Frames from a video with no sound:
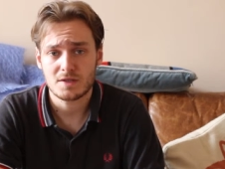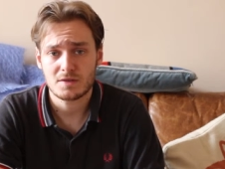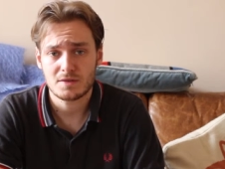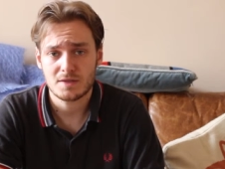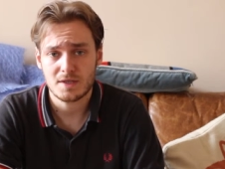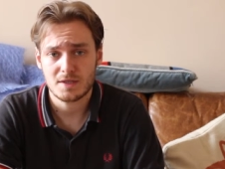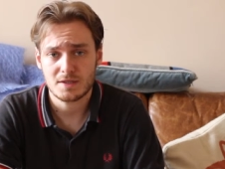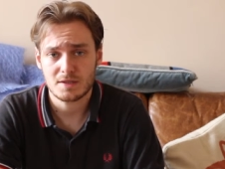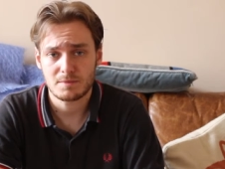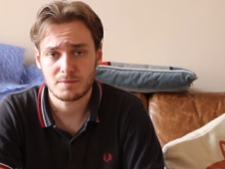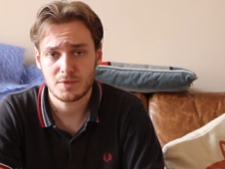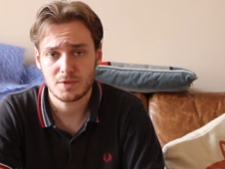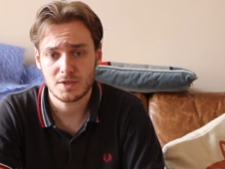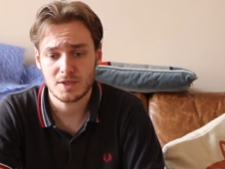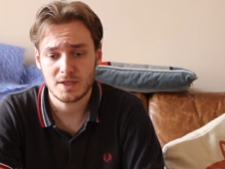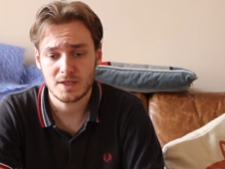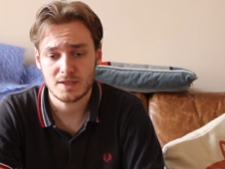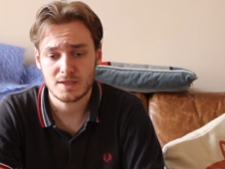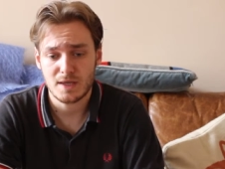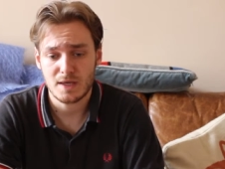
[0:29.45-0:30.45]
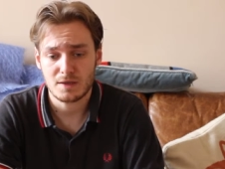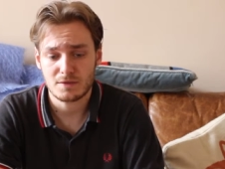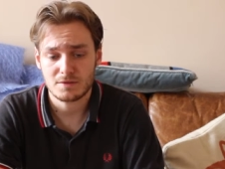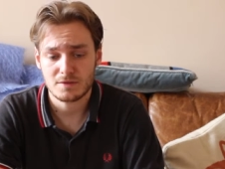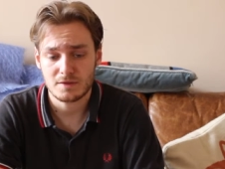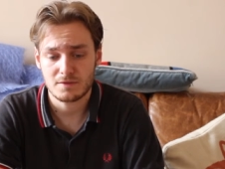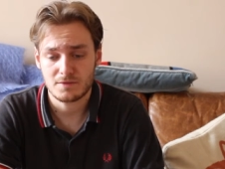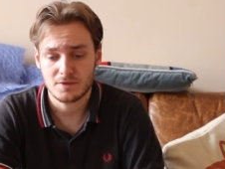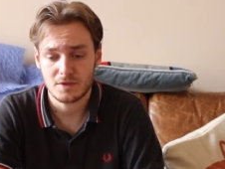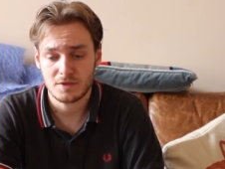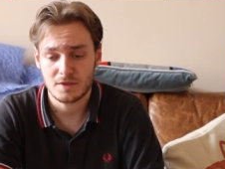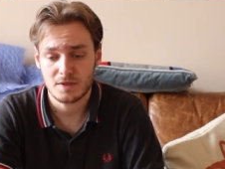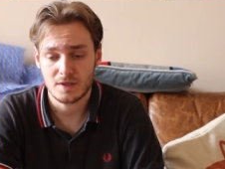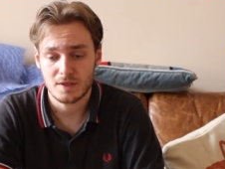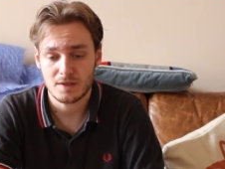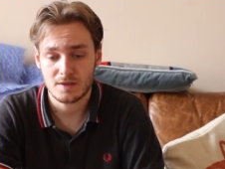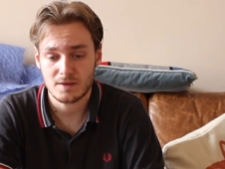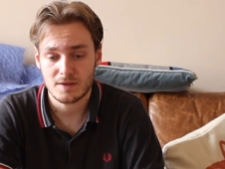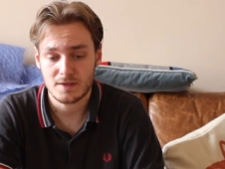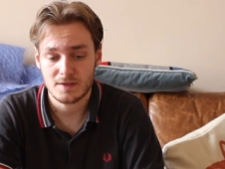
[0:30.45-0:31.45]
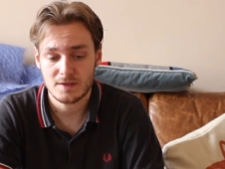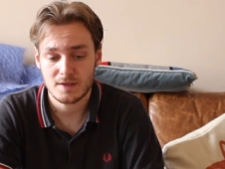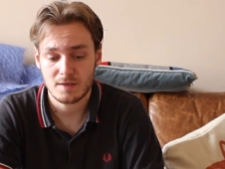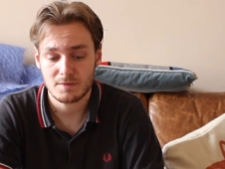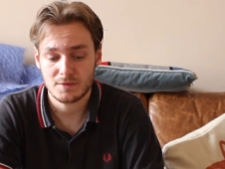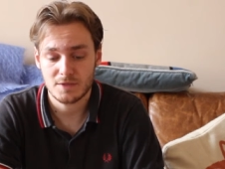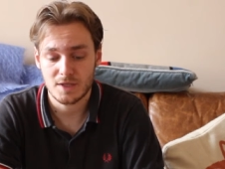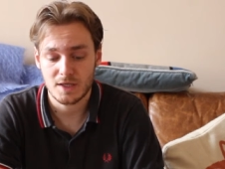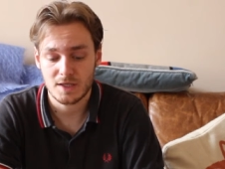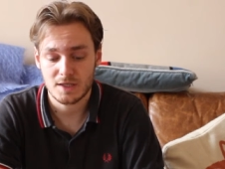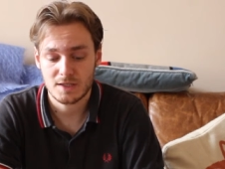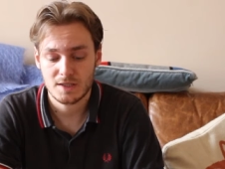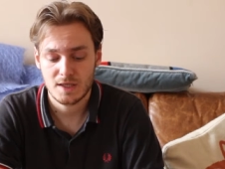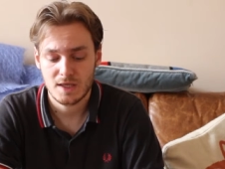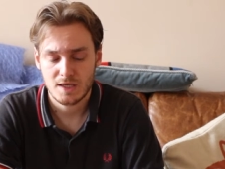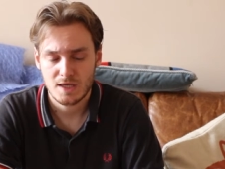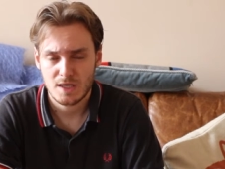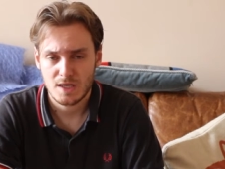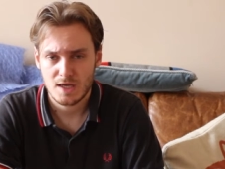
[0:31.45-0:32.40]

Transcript: she was actually bullied out of doing the subject